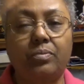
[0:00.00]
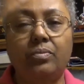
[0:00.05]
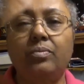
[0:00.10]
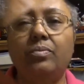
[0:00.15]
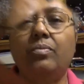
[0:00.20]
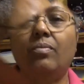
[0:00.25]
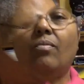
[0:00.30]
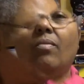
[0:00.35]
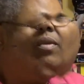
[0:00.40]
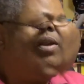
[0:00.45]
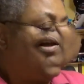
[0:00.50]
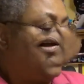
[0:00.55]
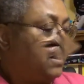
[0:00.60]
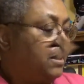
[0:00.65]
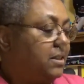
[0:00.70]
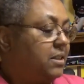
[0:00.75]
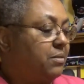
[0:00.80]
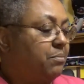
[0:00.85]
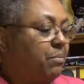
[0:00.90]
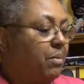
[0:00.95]
This
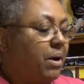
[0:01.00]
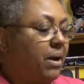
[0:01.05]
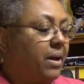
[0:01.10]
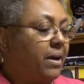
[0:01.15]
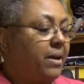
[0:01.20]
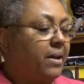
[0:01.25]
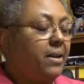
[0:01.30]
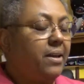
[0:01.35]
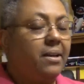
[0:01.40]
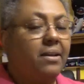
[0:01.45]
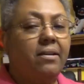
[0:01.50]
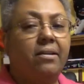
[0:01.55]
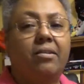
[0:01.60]
is my,